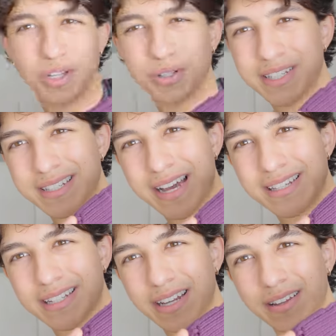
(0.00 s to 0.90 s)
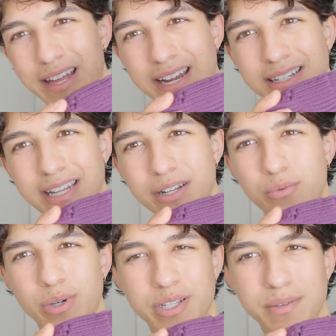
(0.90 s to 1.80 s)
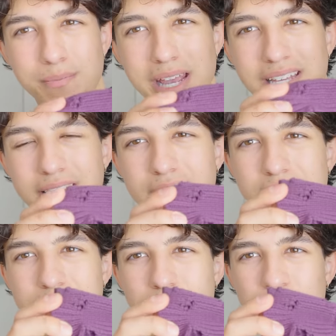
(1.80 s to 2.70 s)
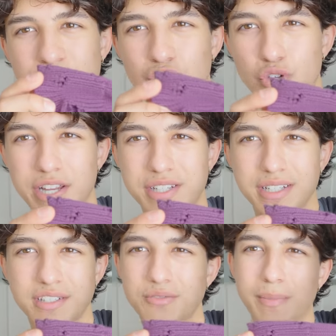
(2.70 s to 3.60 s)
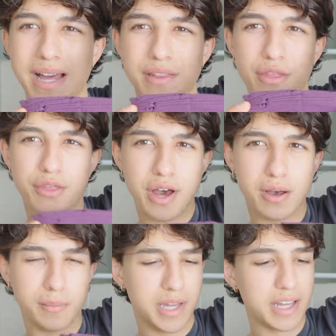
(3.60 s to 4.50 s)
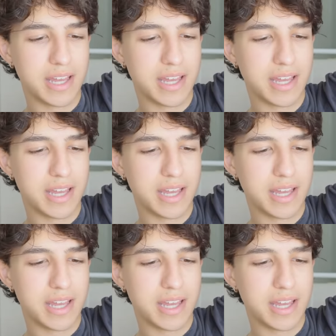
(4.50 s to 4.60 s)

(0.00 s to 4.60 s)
little design detail that I did was make these distressings by the thumb